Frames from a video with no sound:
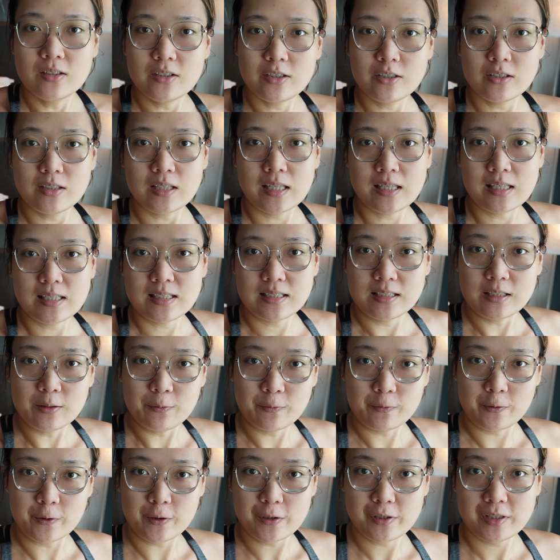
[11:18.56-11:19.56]
Today is the
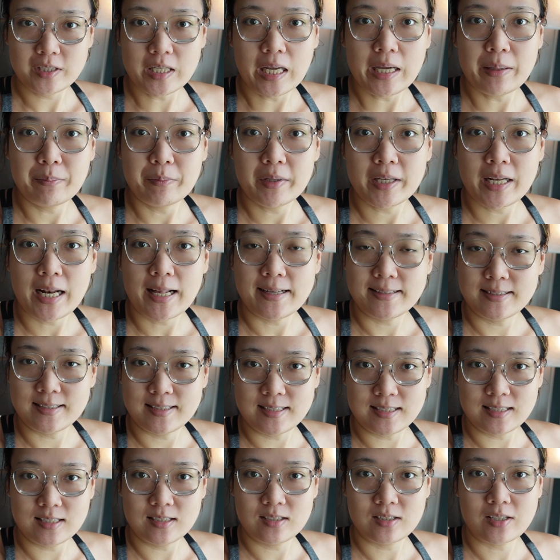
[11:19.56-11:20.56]
first time that I
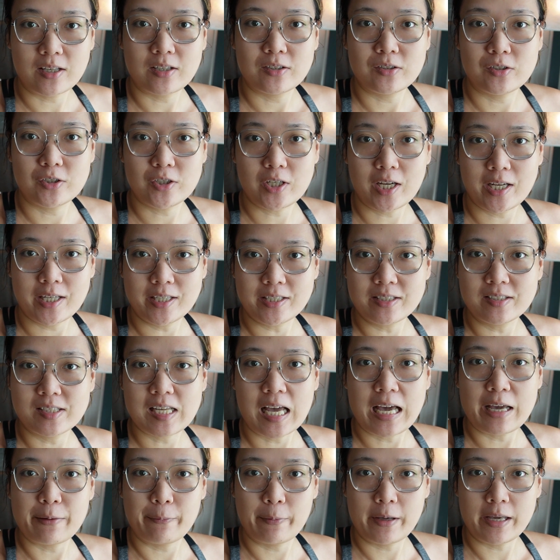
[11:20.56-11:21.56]
see sunshine in
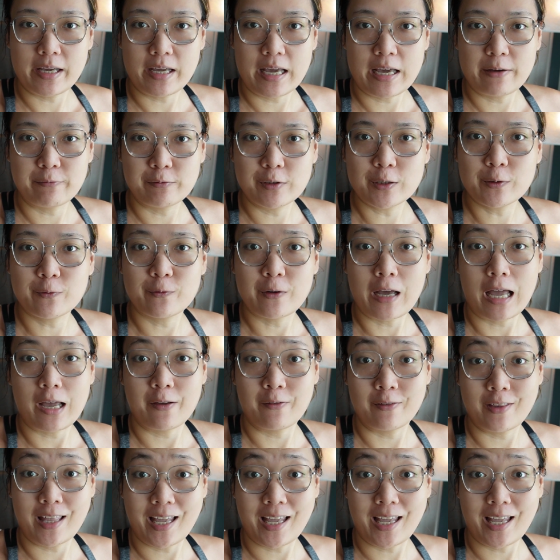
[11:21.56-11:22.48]
Taipei after 5